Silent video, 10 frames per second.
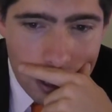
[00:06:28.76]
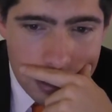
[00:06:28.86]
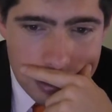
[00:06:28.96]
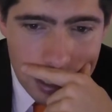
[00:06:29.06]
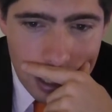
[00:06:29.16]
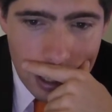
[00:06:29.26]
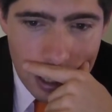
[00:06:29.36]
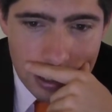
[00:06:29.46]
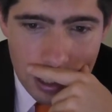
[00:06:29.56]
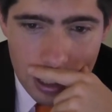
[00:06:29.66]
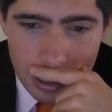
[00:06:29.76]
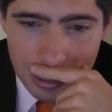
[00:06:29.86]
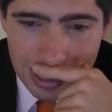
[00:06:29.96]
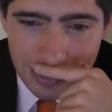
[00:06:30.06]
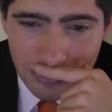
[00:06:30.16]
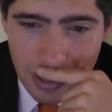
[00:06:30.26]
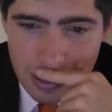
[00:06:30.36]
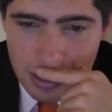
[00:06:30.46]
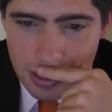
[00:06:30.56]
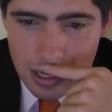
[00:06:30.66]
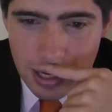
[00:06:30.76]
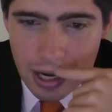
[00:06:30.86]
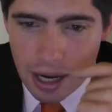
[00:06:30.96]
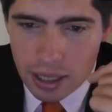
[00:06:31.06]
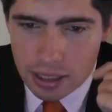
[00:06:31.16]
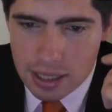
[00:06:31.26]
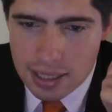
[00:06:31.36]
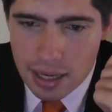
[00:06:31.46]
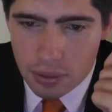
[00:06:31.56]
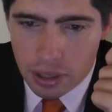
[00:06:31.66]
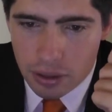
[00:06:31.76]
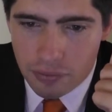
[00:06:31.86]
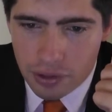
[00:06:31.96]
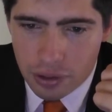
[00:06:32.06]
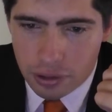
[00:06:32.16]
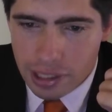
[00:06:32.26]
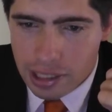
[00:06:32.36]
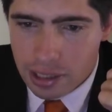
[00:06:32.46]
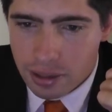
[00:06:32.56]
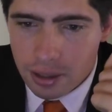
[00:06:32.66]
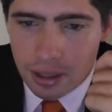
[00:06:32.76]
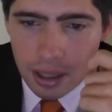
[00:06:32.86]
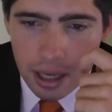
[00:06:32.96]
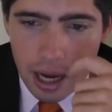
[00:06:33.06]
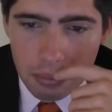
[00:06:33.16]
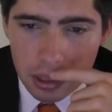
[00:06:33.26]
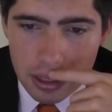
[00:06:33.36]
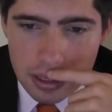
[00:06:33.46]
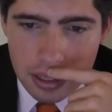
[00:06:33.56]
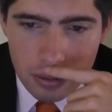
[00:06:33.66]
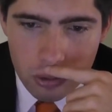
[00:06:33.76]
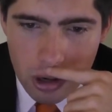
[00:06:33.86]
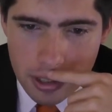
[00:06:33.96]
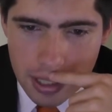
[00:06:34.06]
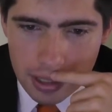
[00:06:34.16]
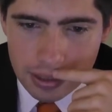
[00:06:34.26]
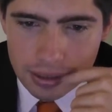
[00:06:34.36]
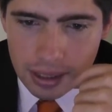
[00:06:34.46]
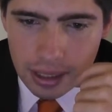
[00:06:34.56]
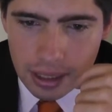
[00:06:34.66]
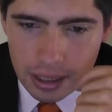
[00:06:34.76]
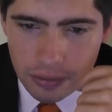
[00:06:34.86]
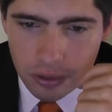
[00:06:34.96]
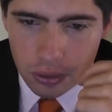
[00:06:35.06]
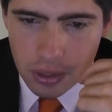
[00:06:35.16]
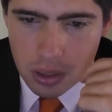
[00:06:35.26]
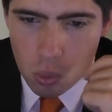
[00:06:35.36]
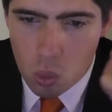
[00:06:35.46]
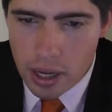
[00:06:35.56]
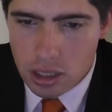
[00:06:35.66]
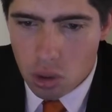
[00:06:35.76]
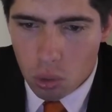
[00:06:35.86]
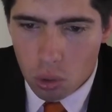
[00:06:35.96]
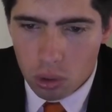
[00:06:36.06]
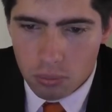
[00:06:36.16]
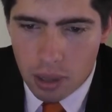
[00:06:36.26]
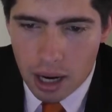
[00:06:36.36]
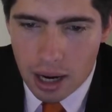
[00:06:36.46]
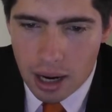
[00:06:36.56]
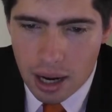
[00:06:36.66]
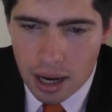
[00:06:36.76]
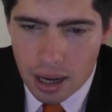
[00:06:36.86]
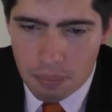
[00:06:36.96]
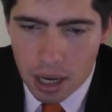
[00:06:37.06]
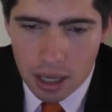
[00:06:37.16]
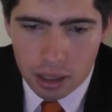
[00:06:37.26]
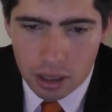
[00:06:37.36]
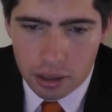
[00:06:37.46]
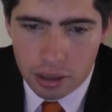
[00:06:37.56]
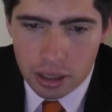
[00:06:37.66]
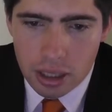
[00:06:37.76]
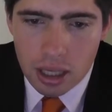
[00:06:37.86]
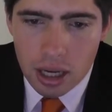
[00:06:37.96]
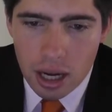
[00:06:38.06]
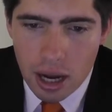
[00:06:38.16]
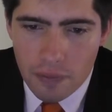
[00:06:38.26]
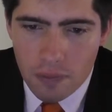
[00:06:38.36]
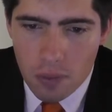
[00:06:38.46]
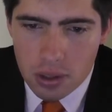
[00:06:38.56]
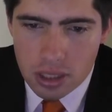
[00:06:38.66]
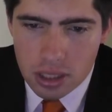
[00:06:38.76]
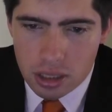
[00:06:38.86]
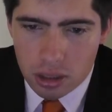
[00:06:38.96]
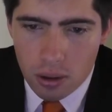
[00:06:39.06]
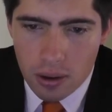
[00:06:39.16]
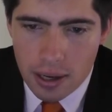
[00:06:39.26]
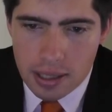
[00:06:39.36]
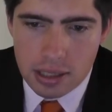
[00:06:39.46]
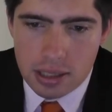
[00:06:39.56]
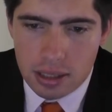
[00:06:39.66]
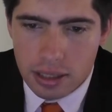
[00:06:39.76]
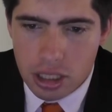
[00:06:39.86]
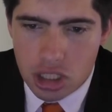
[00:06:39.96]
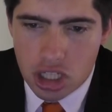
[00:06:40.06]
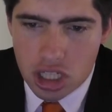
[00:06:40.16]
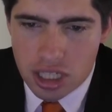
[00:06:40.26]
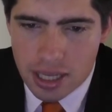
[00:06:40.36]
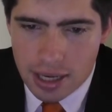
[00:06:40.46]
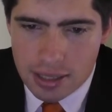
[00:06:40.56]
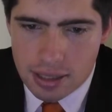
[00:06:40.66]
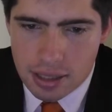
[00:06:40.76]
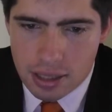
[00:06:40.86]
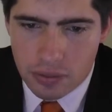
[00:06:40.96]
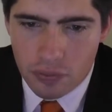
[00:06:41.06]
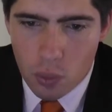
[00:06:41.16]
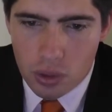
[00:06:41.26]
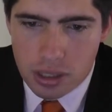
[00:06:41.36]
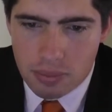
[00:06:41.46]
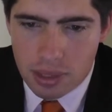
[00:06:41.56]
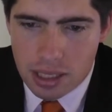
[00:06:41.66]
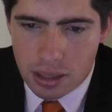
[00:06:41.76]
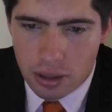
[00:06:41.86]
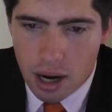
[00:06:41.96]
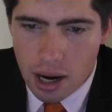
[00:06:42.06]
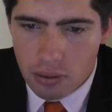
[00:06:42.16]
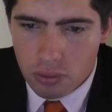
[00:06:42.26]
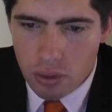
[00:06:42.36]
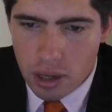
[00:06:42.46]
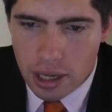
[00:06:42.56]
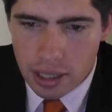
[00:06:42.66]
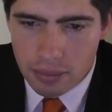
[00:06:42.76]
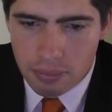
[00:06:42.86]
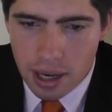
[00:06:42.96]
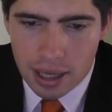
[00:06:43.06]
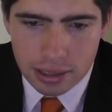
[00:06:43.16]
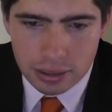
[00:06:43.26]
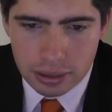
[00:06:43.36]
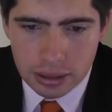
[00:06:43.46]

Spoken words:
Sard in the defence. In the centre we got Fiorini, Ablett, Rosa. Followers in Witts, Hall, Barlow. Half forwards in Lyons, Lynch, Sexton. Forwards in Matera, Wright and Martin.